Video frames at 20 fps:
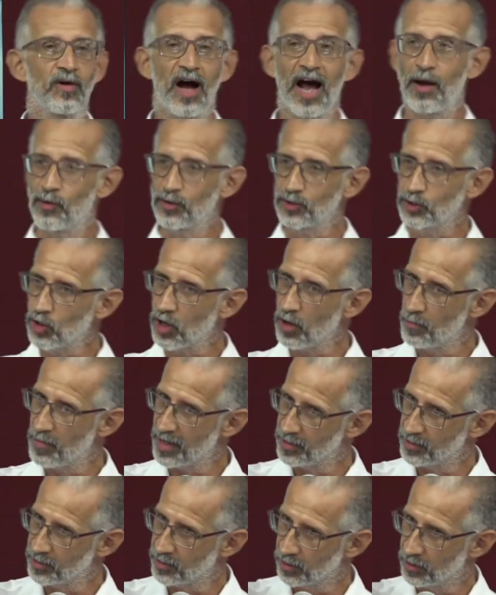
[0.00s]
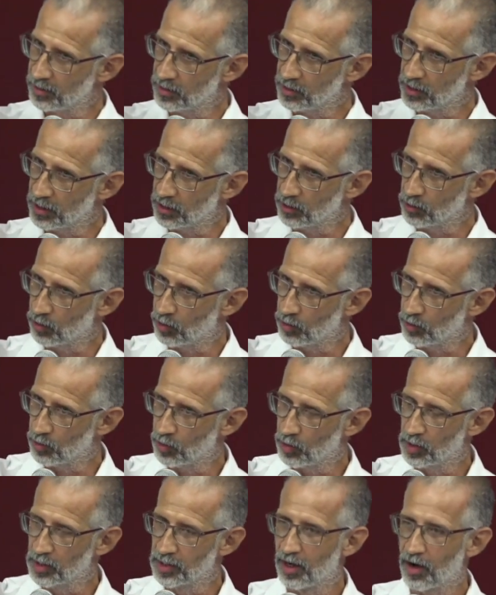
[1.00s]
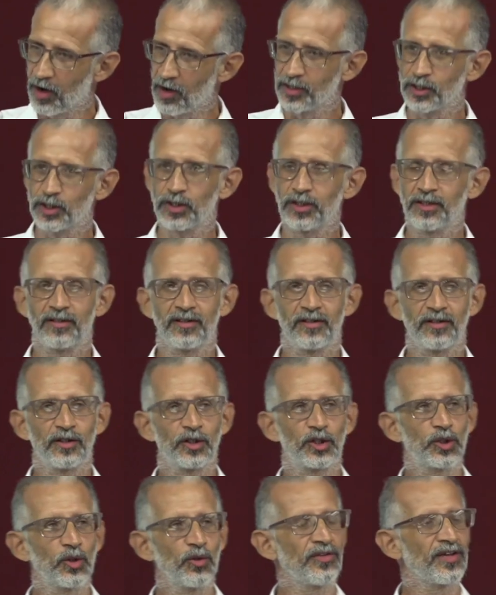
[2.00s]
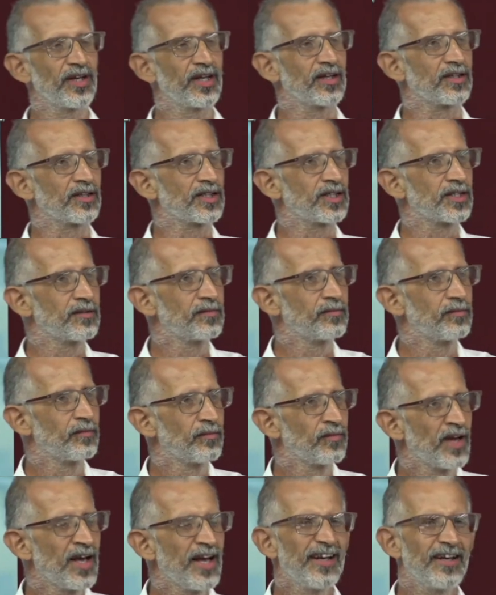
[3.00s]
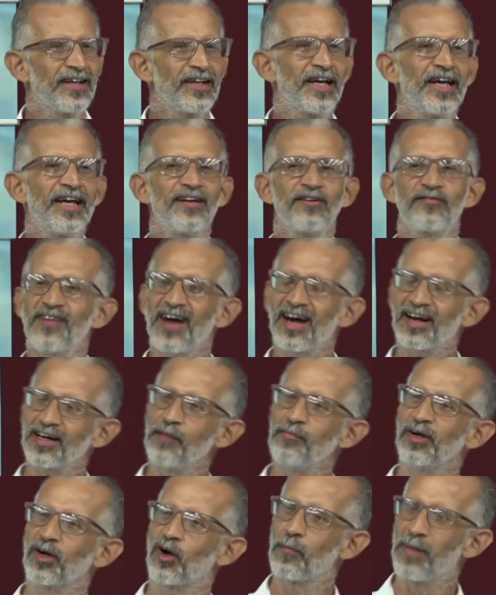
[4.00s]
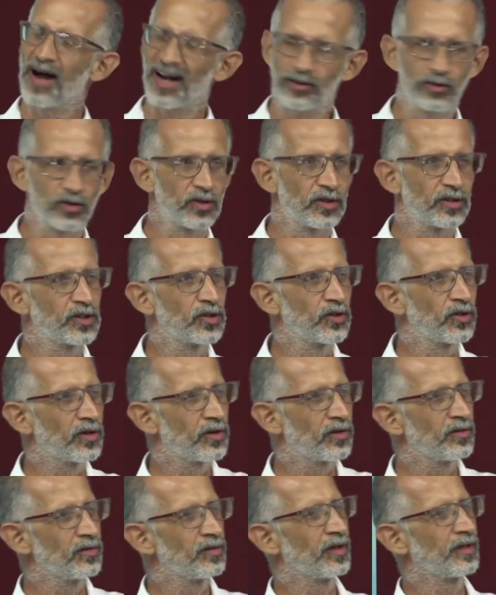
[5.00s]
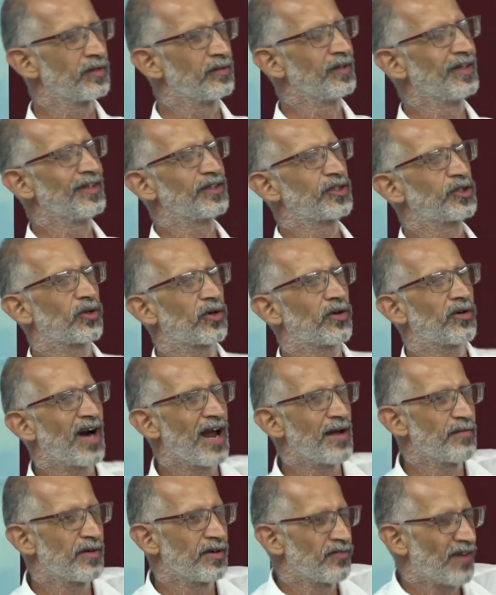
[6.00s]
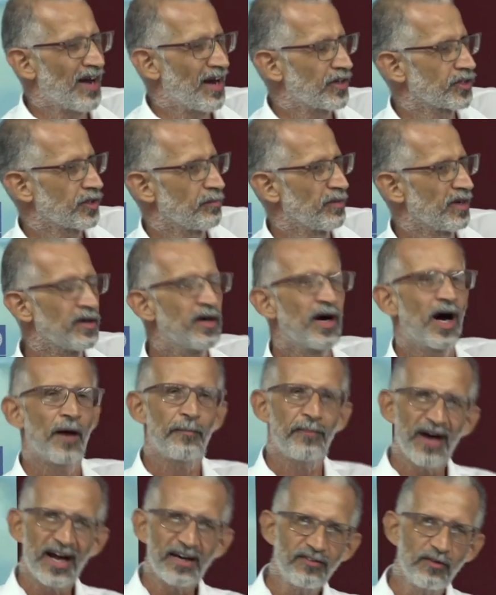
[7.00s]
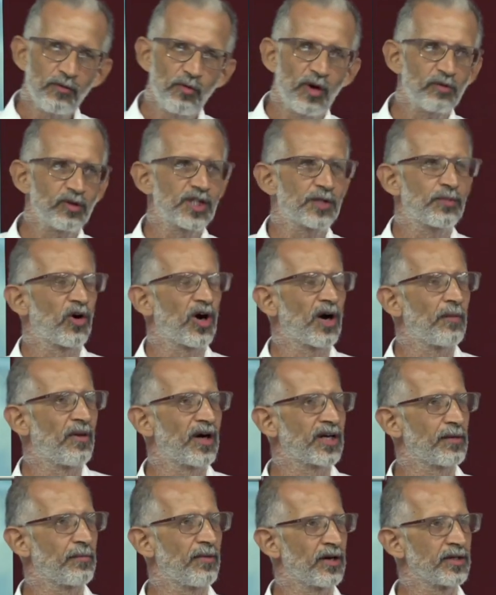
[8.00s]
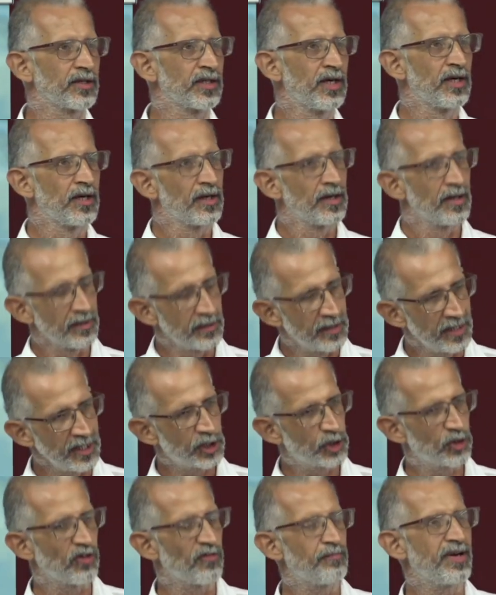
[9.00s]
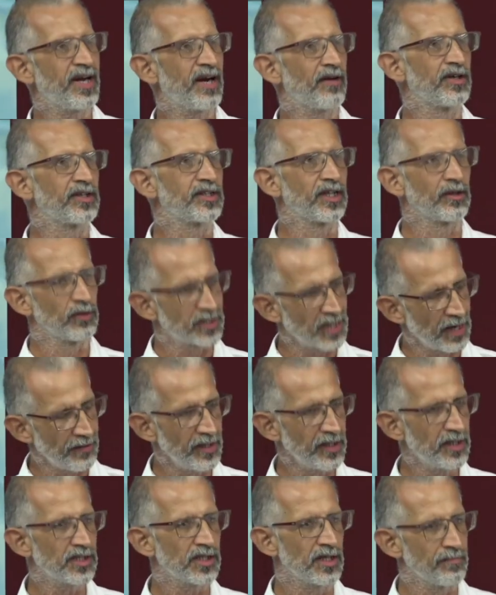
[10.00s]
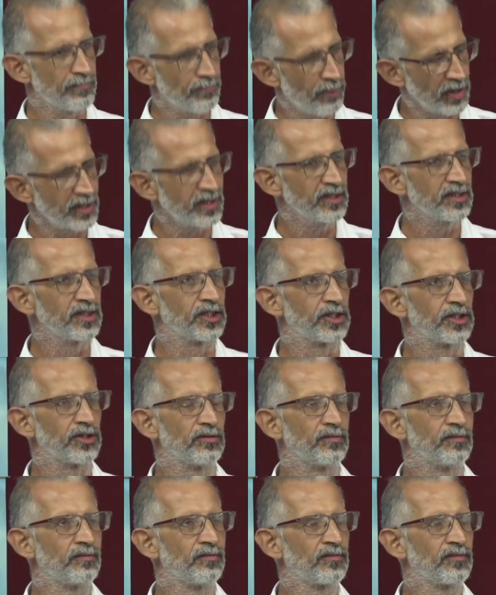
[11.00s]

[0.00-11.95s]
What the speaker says: I want to commend on two things. In fact, let me go back to crime and violence a minute. Apart from what we spoke about the issue of parenting, which I think is an important issue.